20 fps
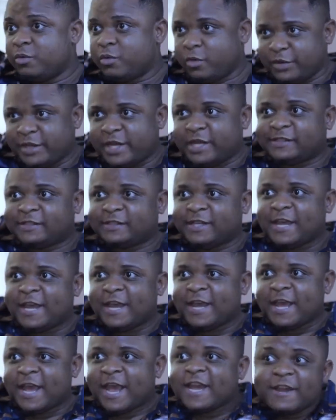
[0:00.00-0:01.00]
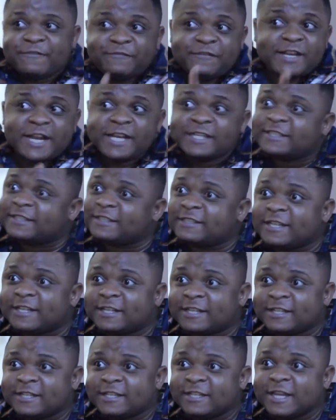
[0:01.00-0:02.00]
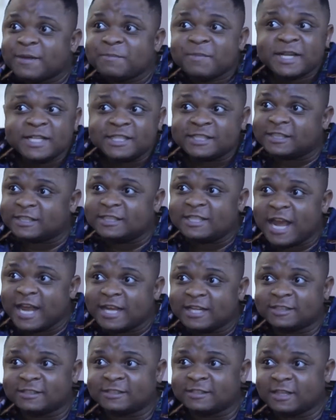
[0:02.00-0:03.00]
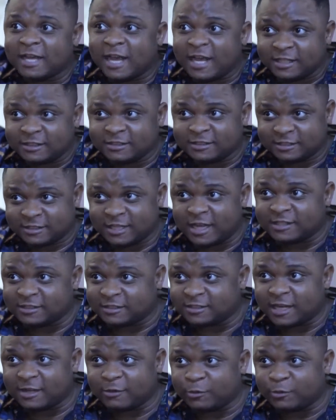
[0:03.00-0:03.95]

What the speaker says: Oh, yes. And her father is sick. The man is dying. Has cancer.